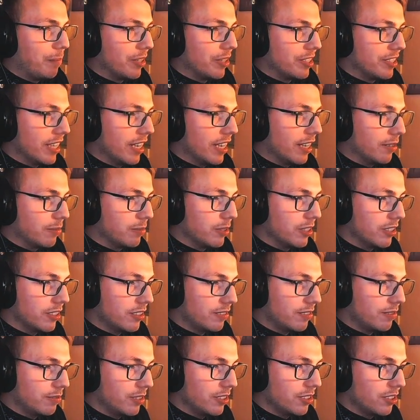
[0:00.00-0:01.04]
yeah,
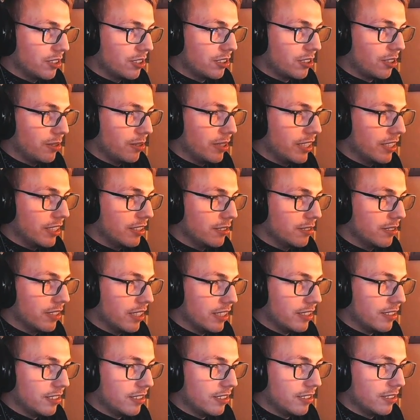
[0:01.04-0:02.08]
we'll just go ahead and do
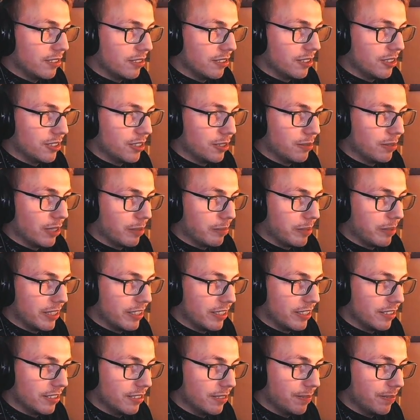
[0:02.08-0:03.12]
that. You'll see what I mean
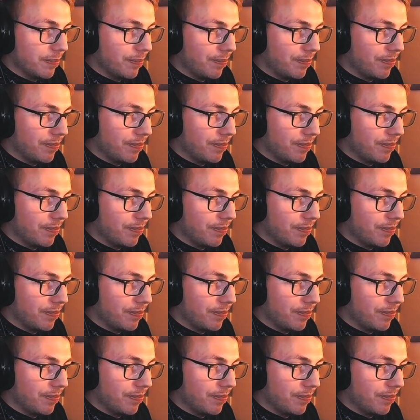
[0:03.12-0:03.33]
here.